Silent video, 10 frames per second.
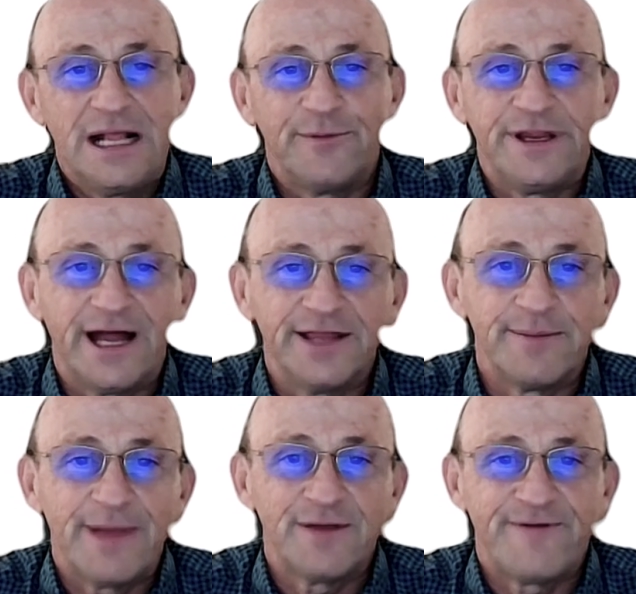
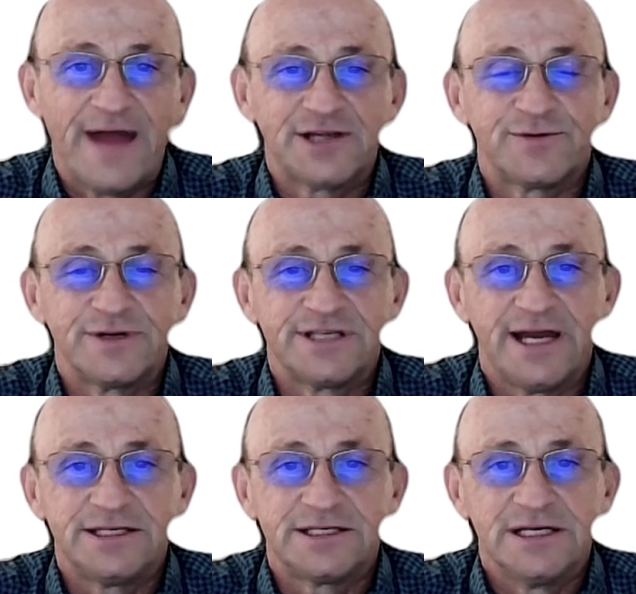redundant manufacturing
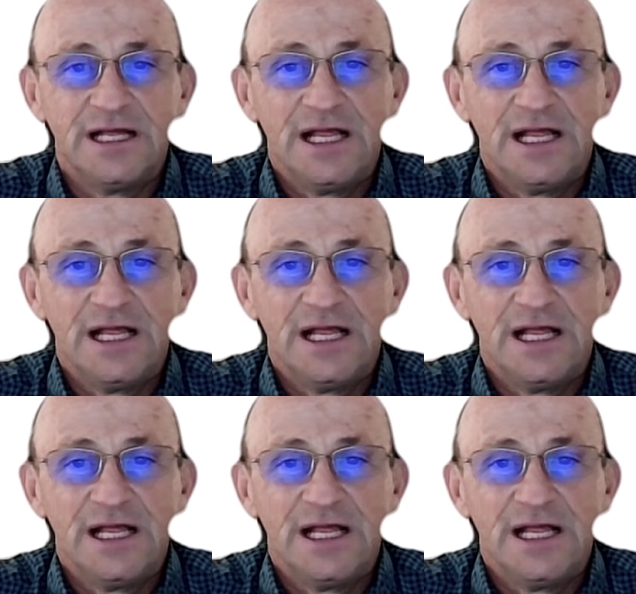sites,